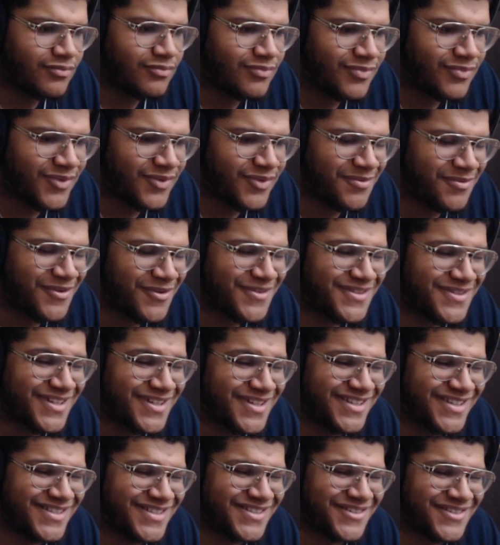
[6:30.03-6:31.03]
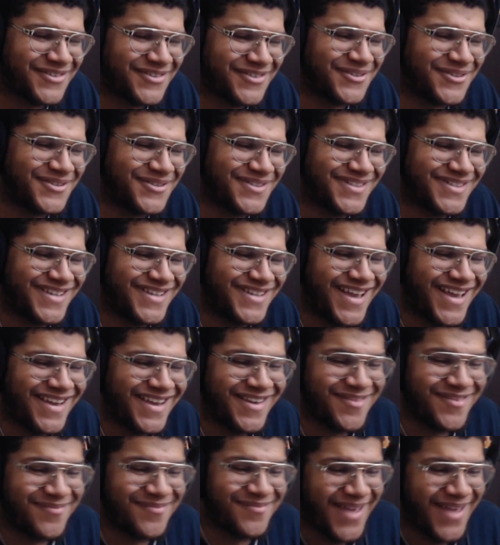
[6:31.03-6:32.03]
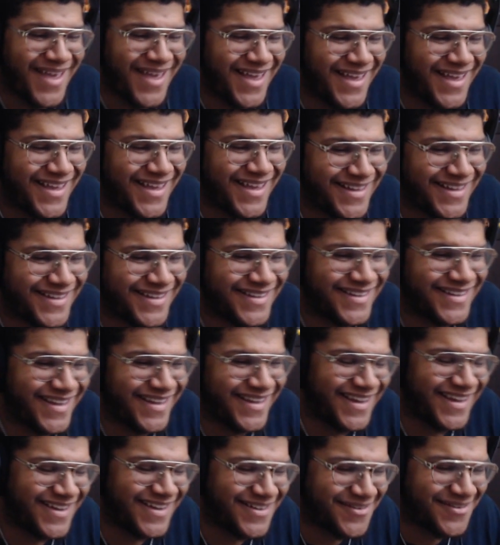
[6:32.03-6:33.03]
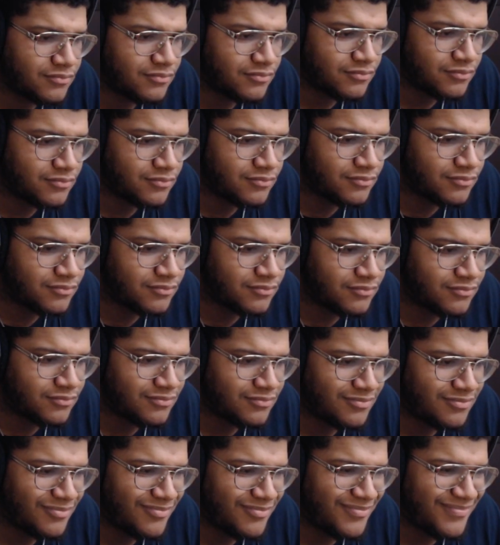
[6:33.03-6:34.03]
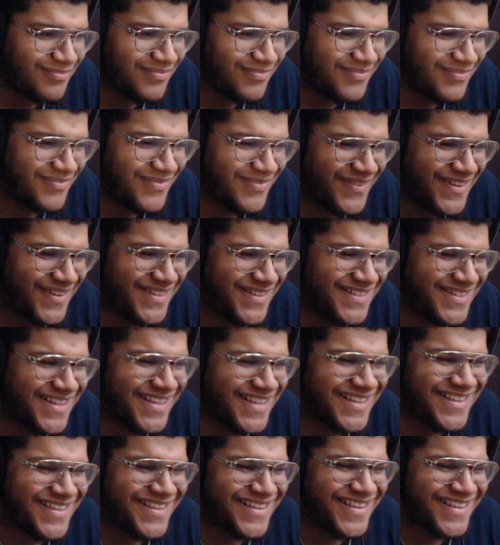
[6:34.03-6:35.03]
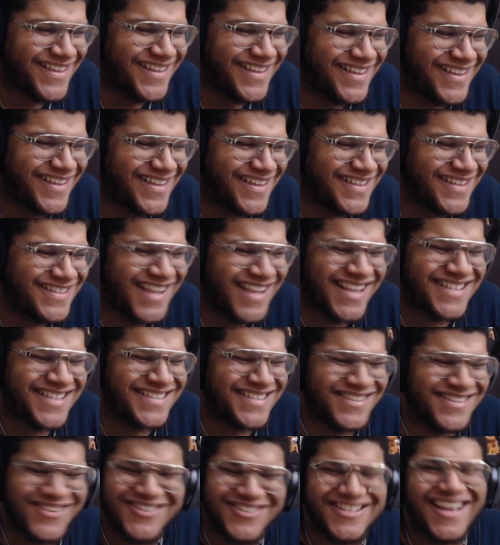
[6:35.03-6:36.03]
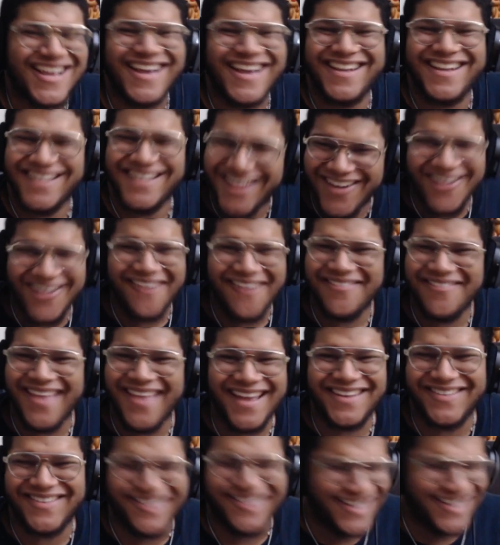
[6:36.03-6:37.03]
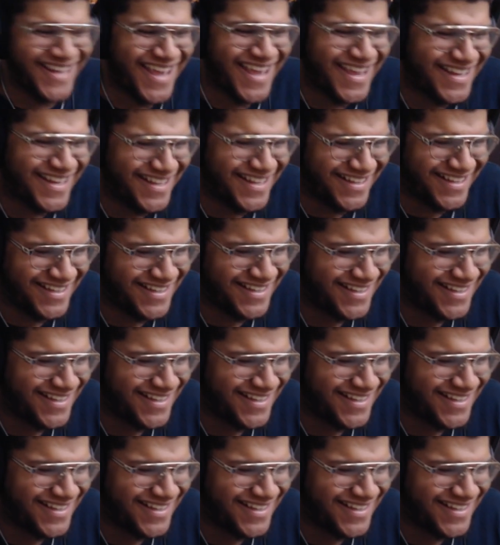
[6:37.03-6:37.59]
The most excruciating pain. Damn. It's like suicide. No, I'm not doing that.